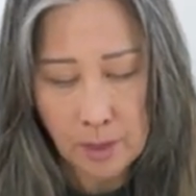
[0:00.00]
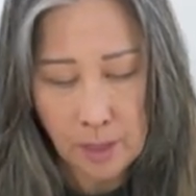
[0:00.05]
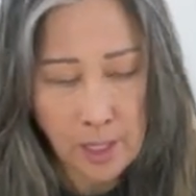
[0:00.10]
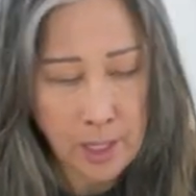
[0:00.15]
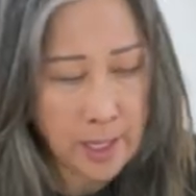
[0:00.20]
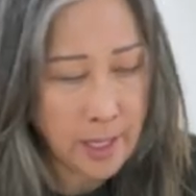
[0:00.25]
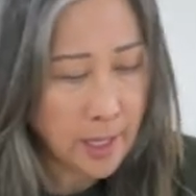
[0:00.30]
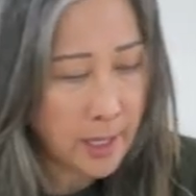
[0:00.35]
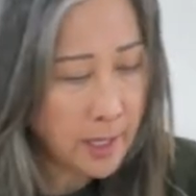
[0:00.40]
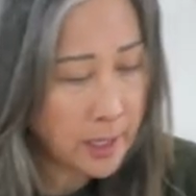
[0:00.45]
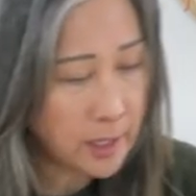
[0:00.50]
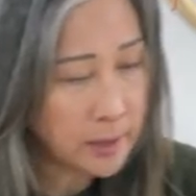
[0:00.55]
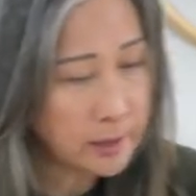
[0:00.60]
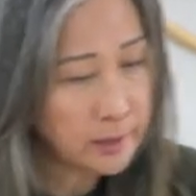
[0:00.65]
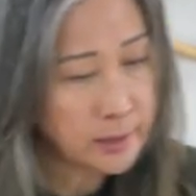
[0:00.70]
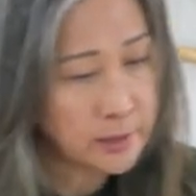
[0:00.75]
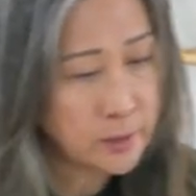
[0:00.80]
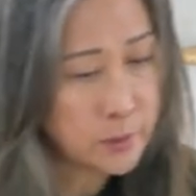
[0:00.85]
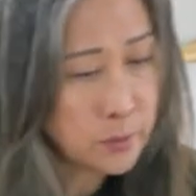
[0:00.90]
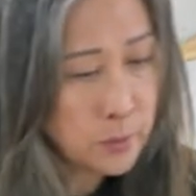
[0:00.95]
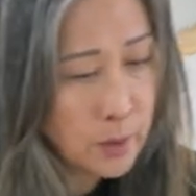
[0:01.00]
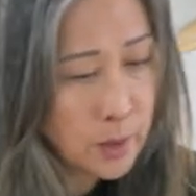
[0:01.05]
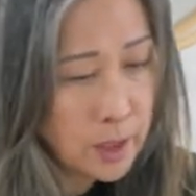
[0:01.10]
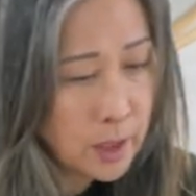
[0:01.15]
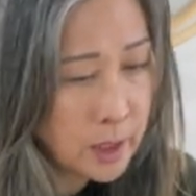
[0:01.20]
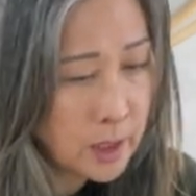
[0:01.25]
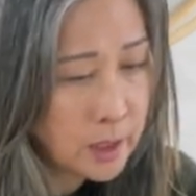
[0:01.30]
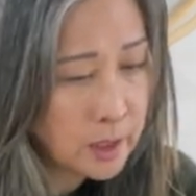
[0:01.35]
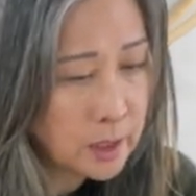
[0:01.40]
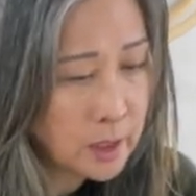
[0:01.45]
And this
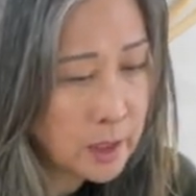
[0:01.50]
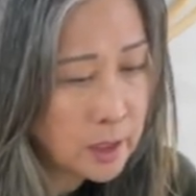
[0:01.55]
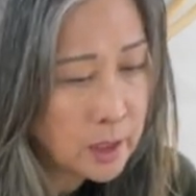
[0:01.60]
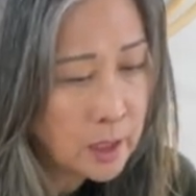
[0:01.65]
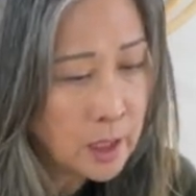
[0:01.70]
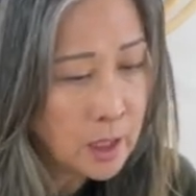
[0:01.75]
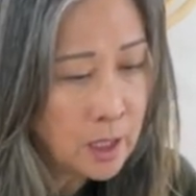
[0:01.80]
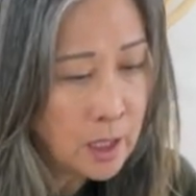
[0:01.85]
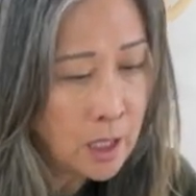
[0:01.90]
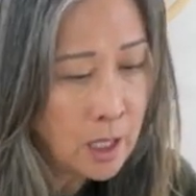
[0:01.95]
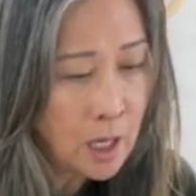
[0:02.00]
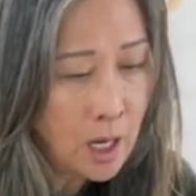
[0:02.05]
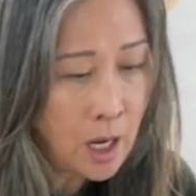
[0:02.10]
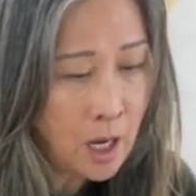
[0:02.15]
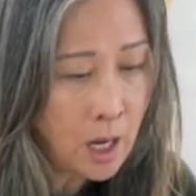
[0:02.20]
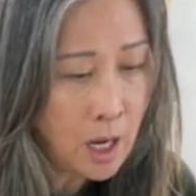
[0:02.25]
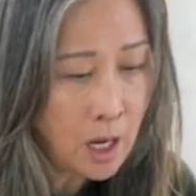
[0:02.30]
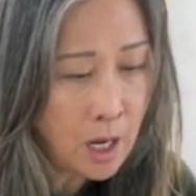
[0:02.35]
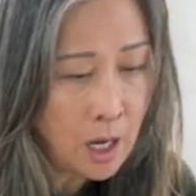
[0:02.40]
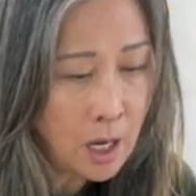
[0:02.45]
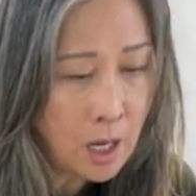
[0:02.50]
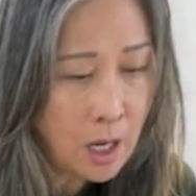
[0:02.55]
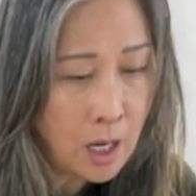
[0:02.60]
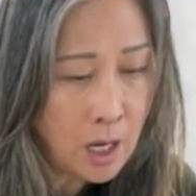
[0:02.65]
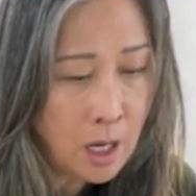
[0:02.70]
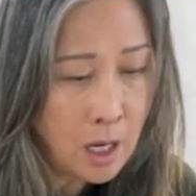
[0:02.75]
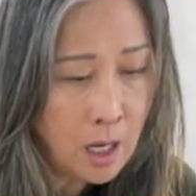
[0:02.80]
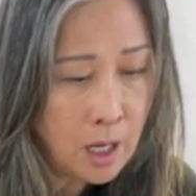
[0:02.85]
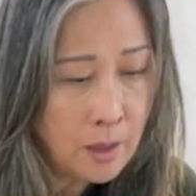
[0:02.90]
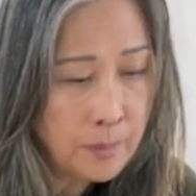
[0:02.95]
one,
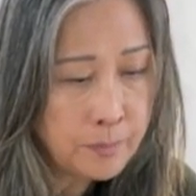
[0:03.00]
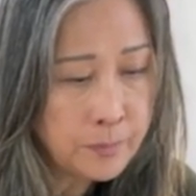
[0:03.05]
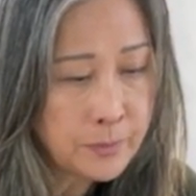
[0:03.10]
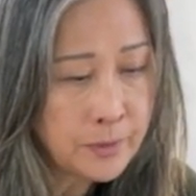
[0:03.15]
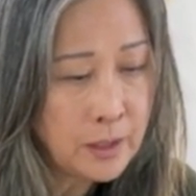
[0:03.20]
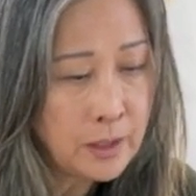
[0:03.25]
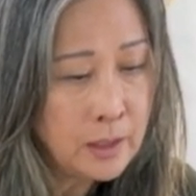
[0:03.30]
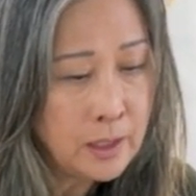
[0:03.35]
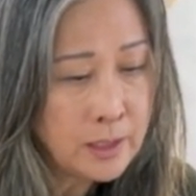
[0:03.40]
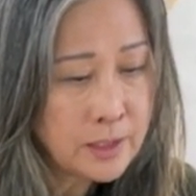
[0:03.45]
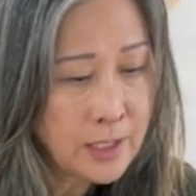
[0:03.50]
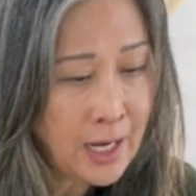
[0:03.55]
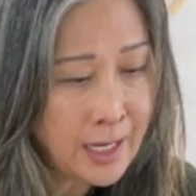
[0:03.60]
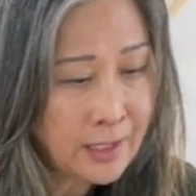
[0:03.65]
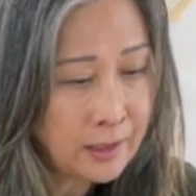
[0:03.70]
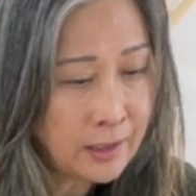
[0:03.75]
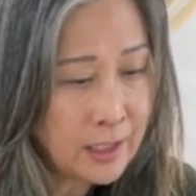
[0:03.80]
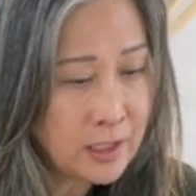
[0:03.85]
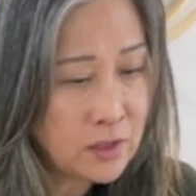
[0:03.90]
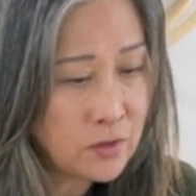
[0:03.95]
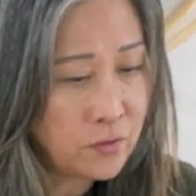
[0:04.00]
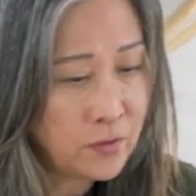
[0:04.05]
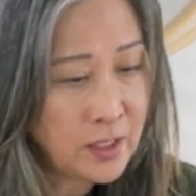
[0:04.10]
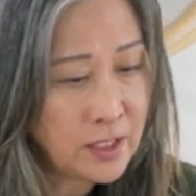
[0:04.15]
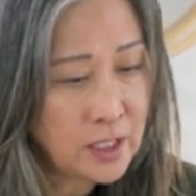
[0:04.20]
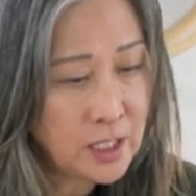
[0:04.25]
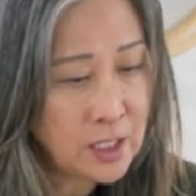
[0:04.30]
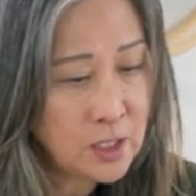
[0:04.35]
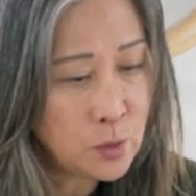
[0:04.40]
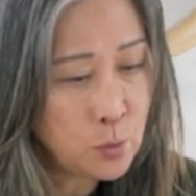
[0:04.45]
title is
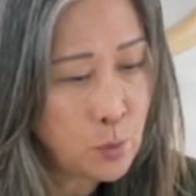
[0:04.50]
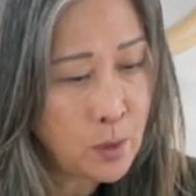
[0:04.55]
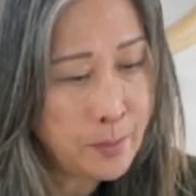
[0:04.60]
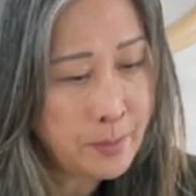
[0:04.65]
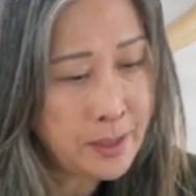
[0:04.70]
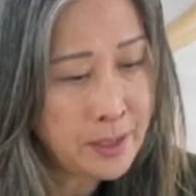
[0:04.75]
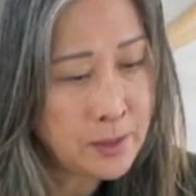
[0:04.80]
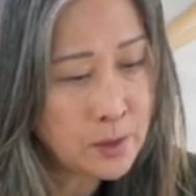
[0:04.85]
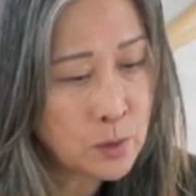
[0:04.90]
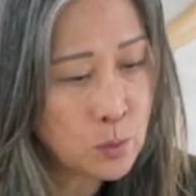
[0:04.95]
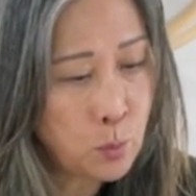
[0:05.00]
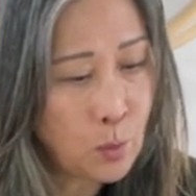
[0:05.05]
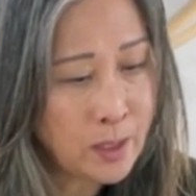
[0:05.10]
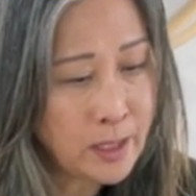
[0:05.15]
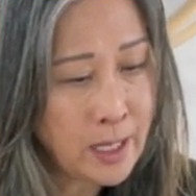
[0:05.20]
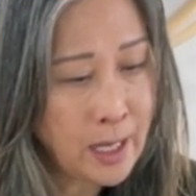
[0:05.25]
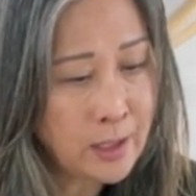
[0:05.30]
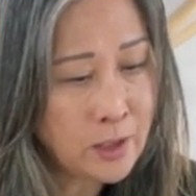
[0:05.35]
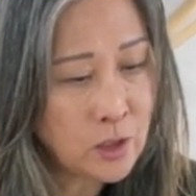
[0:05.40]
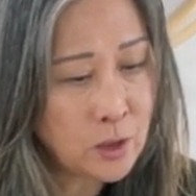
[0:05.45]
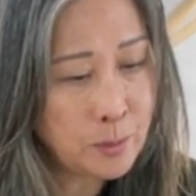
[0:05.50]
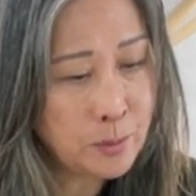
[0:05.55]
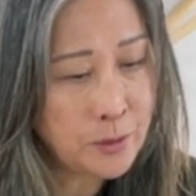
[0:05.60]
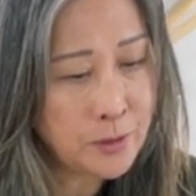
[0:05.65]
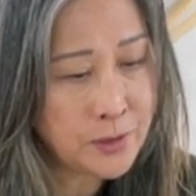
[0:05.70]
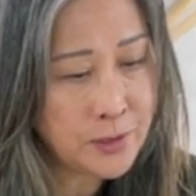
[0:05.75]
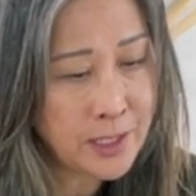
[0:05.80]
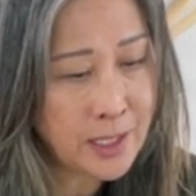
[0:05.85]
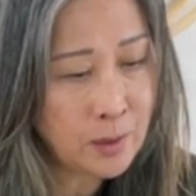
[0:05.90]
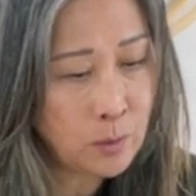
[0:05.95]
Vintage Women's
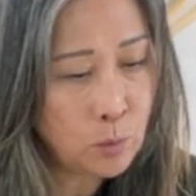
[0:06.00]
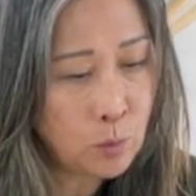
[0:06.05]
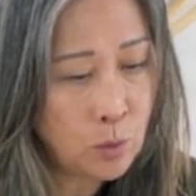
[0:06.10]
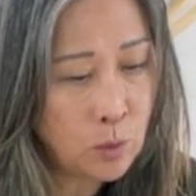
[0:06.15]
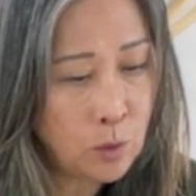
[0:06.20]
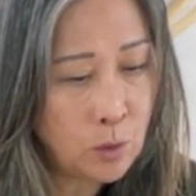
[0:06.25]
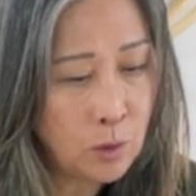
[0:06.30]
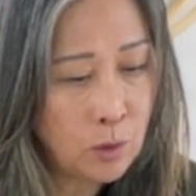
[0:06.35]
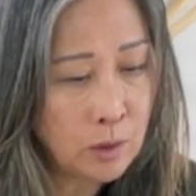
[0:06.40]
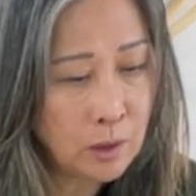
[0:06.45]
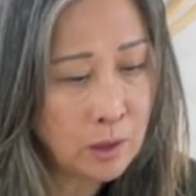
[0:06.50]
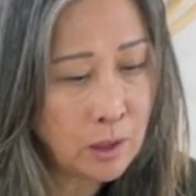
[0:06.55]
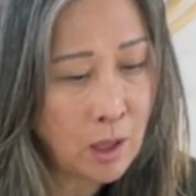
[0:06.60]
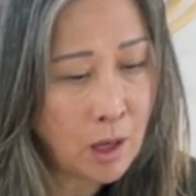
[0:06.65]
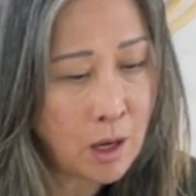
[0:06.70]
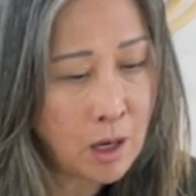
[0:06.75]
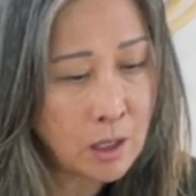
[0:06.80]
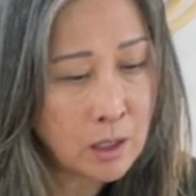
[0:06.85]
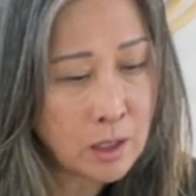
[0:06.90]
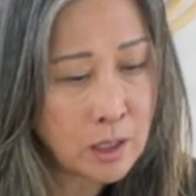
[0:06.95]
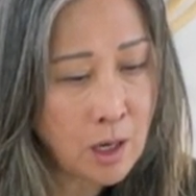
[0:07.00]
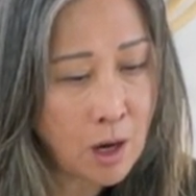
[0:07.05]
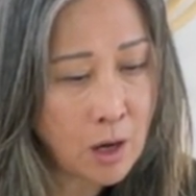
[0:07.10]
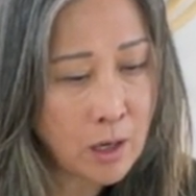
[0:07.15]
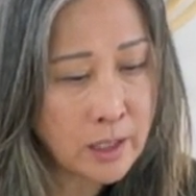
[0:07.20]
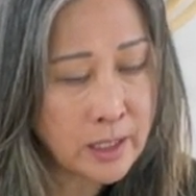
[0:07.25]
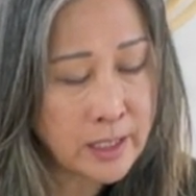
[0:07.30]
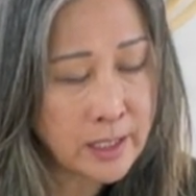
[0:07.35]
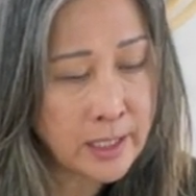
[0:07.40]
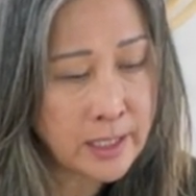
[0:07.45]
100% Wool Long
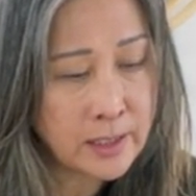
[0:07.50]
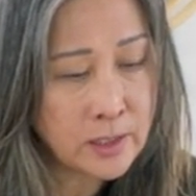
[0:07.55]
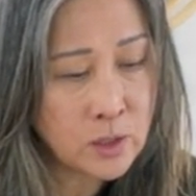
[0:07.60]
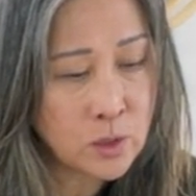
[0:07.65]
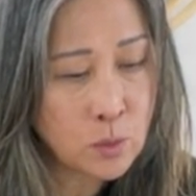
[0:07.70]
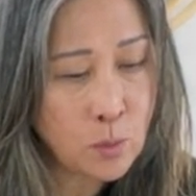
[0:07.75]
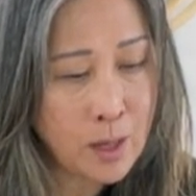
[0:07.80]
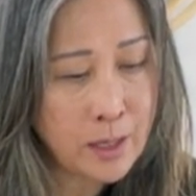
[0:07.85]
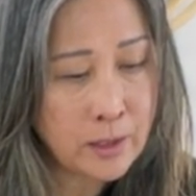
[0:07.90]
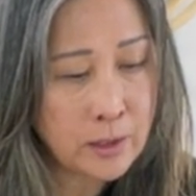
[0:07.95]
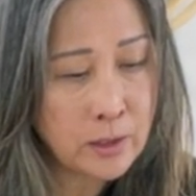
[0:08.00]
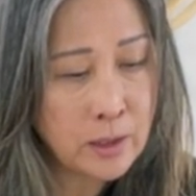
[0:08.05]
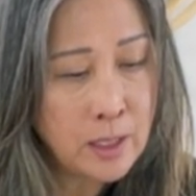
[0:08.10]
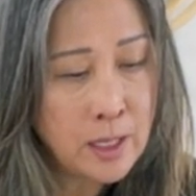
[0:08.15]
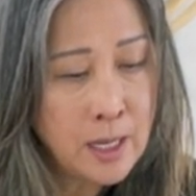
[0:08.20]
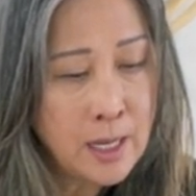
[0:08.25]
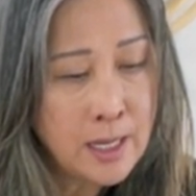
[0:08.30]
Cardigan Sweater,